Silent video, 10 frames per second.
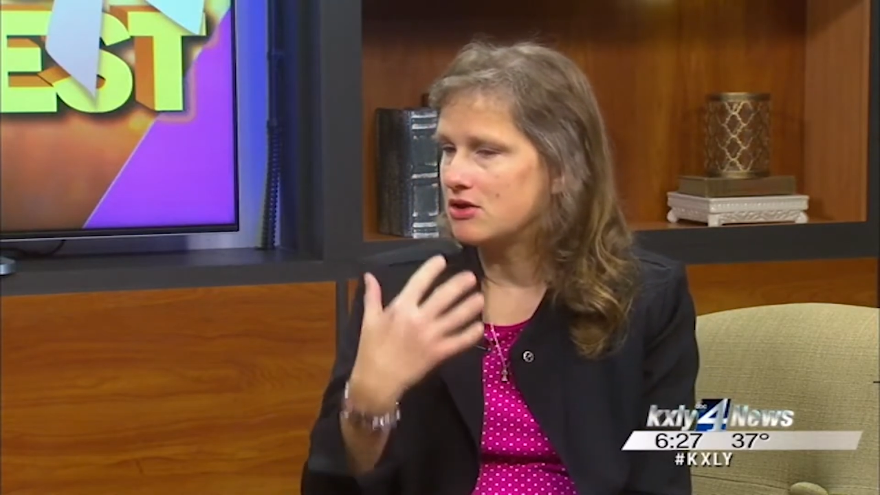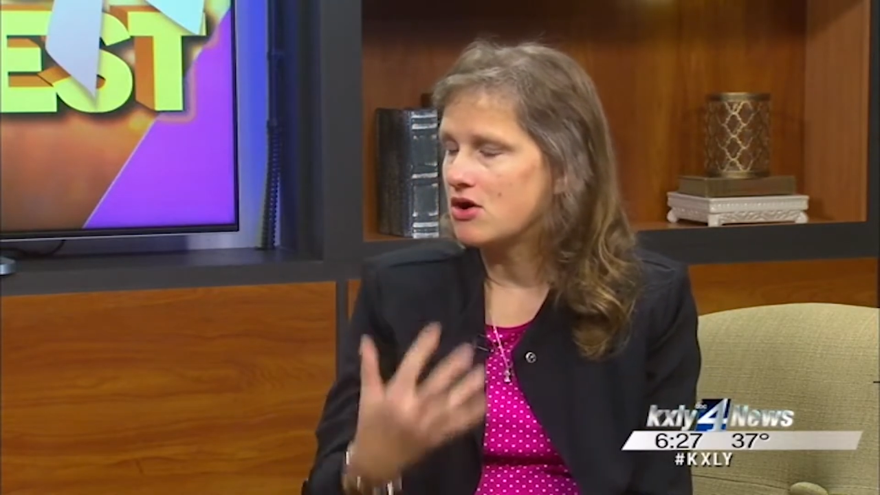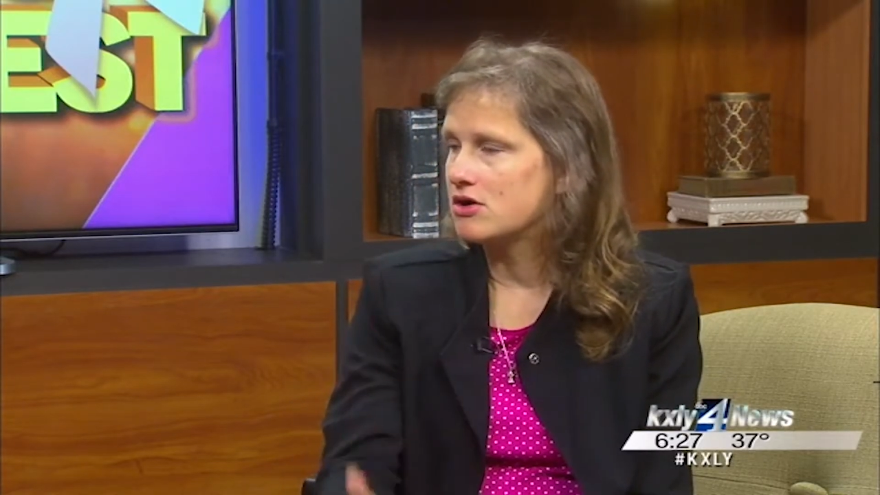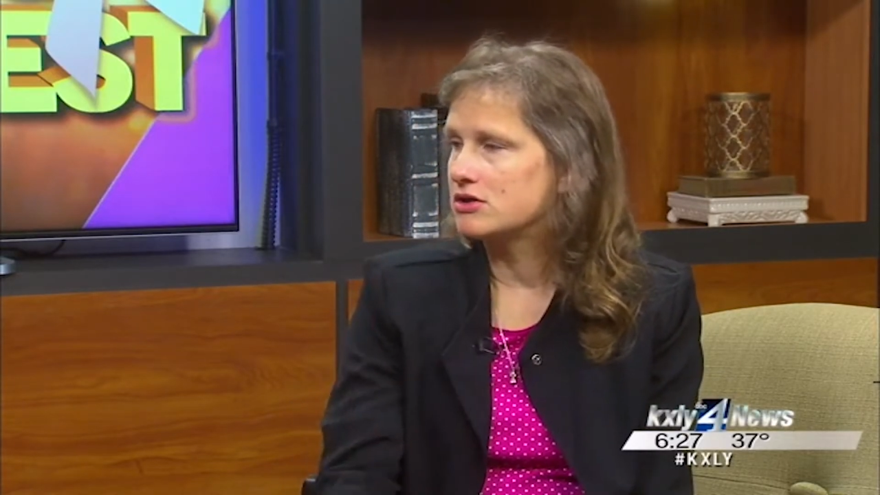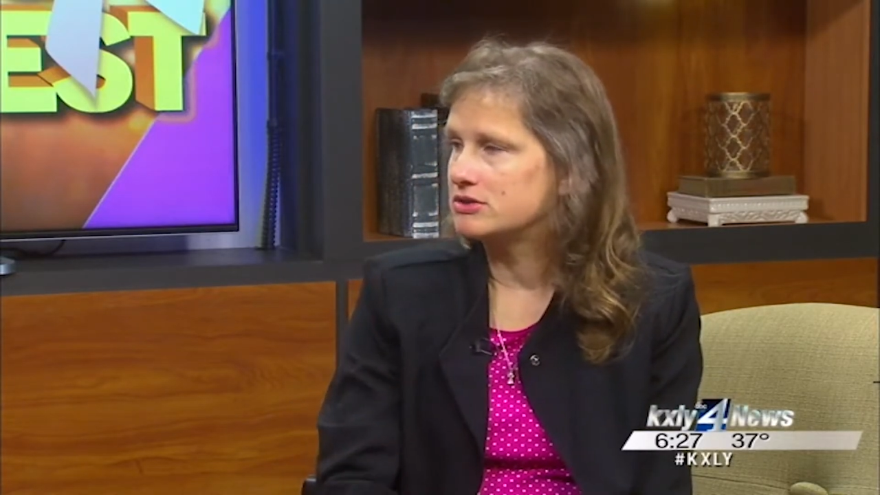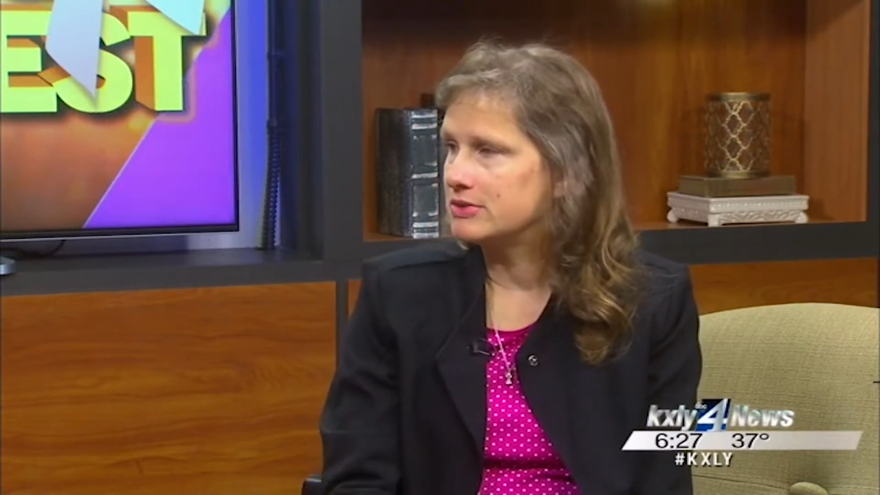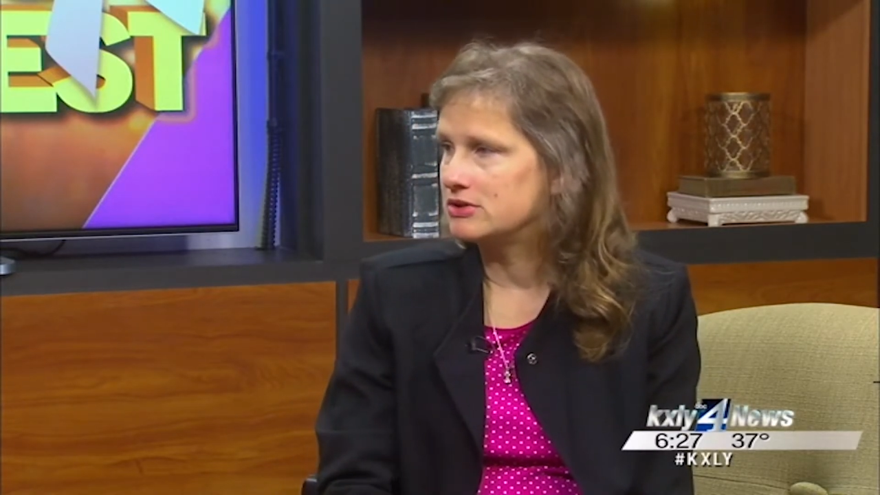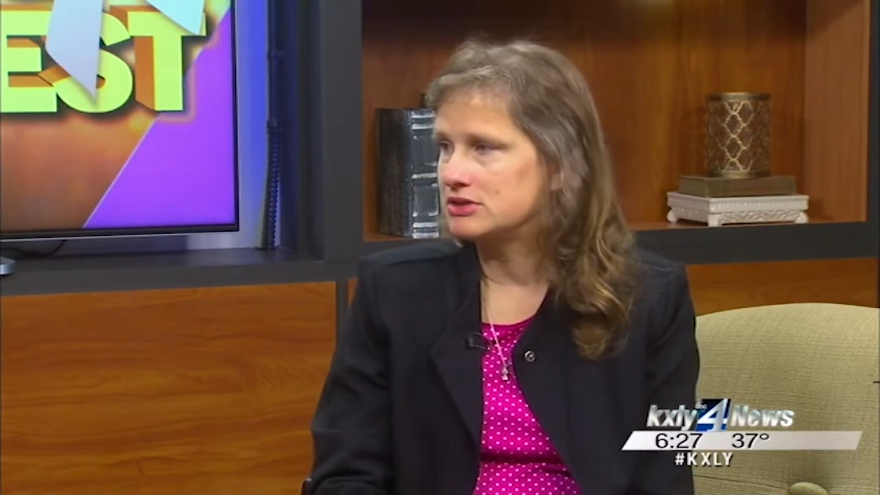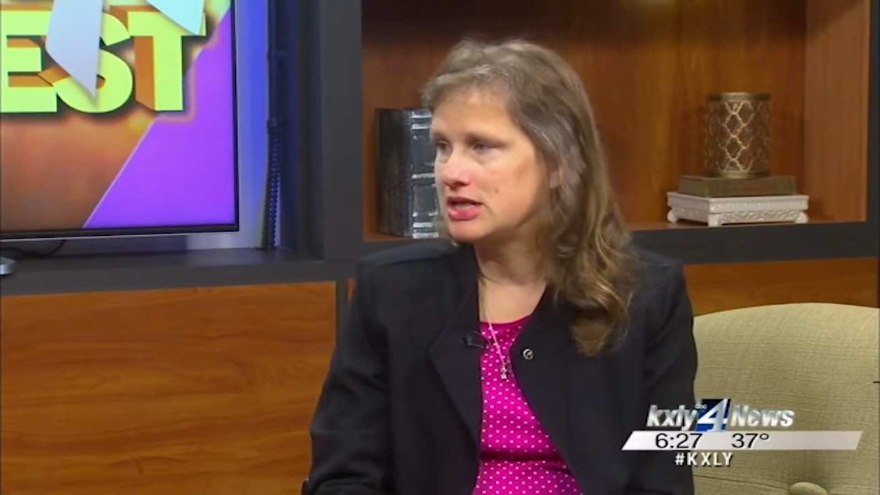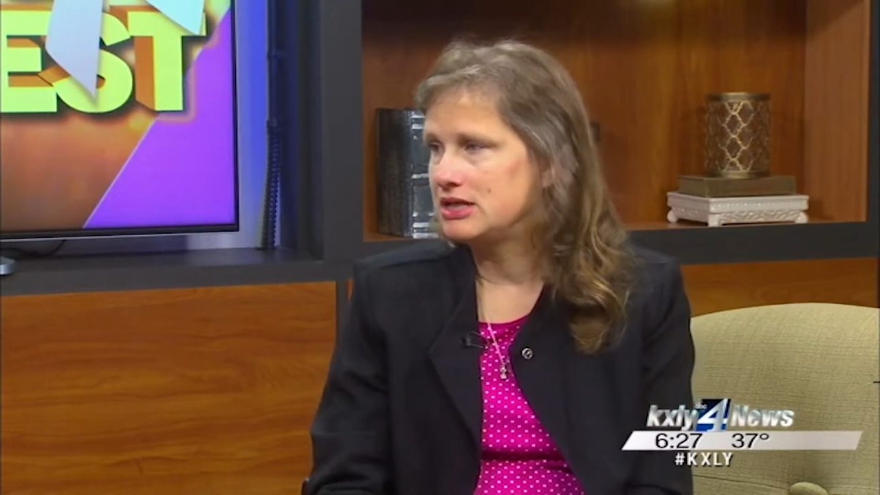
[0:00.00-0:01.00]
there are some
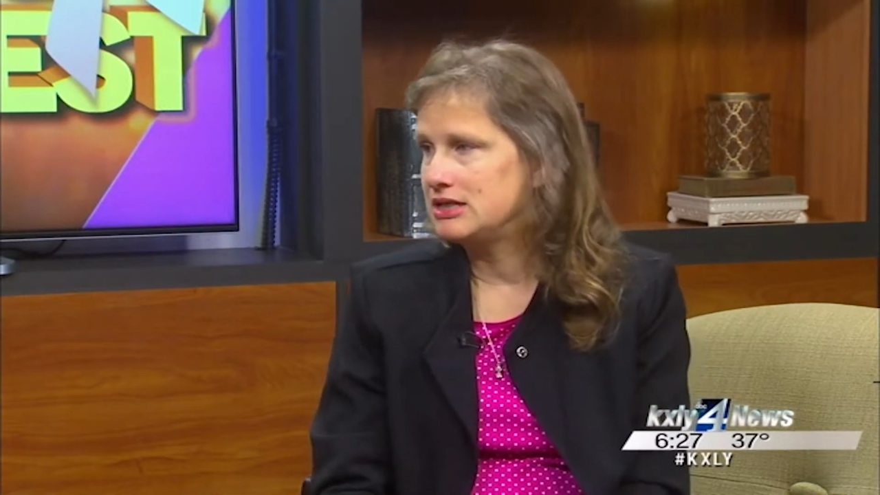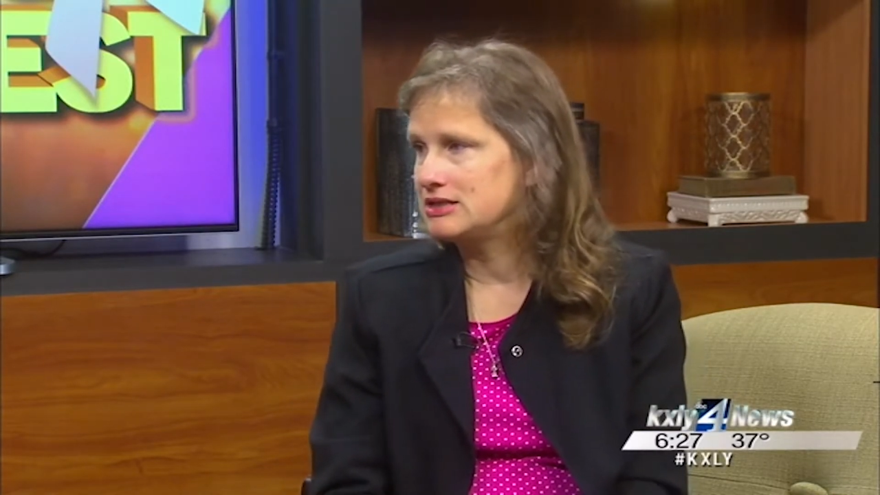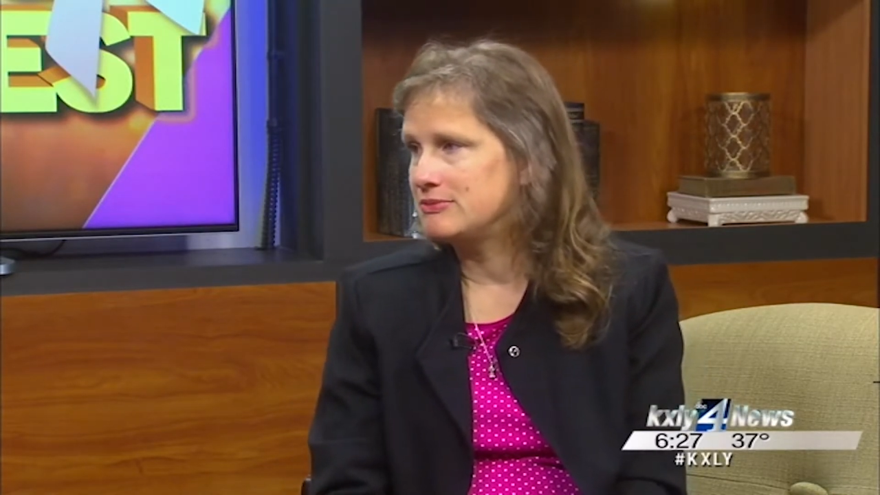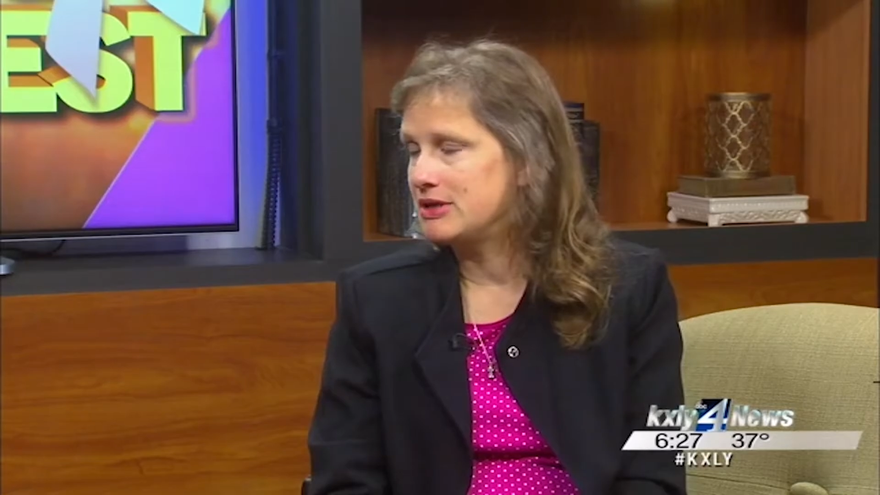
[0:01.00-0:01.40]
other techniques.